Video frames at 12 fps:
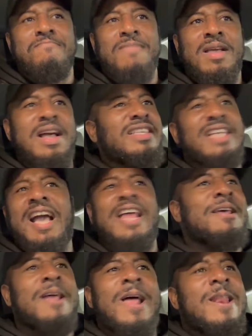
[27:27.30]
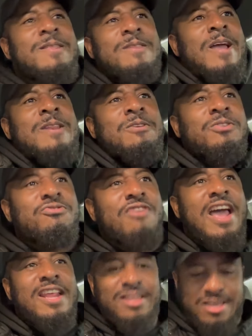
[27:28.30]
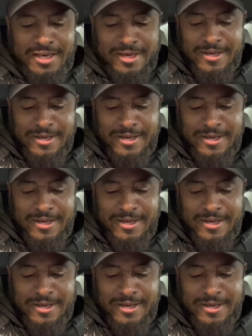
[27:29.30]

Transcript: Because I got a, a, a new strategy.